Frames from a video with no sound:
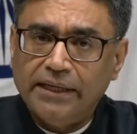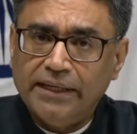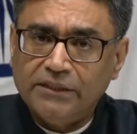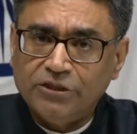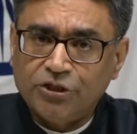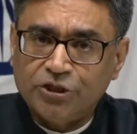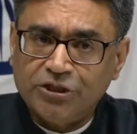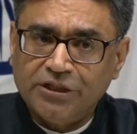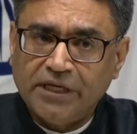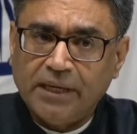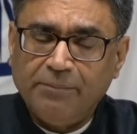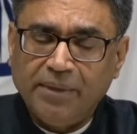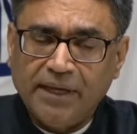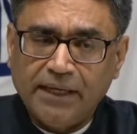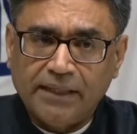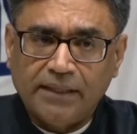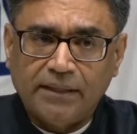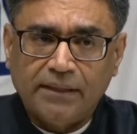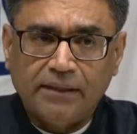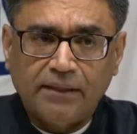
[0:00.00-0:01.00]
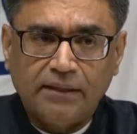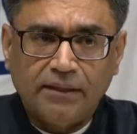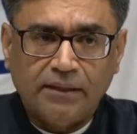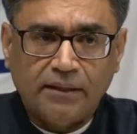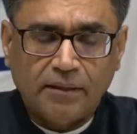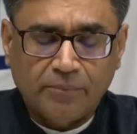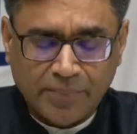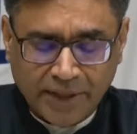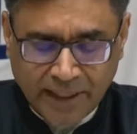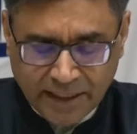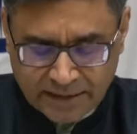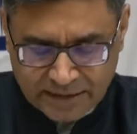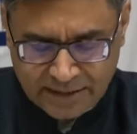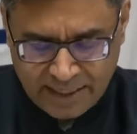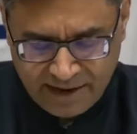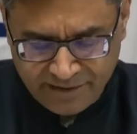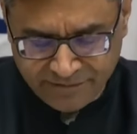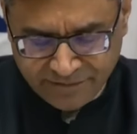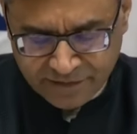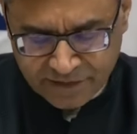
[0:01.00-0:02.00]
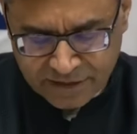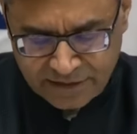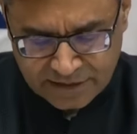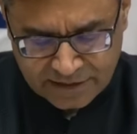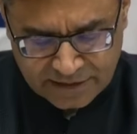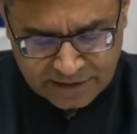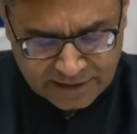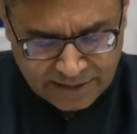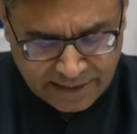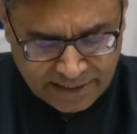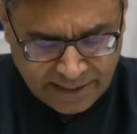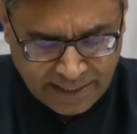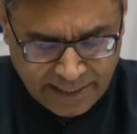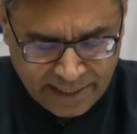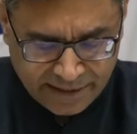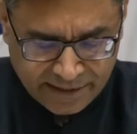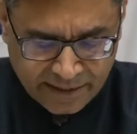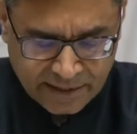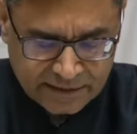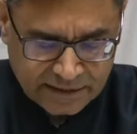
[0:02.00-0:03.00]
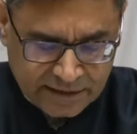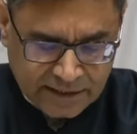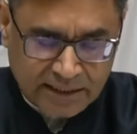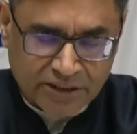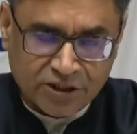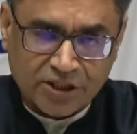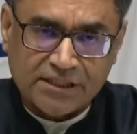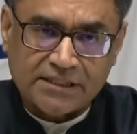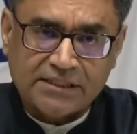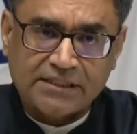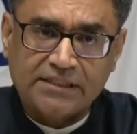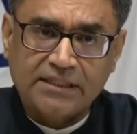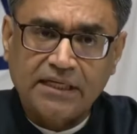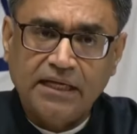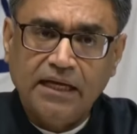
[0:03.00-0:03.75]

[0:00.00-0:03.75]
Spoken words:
in shaping BRICS efforts in areas such as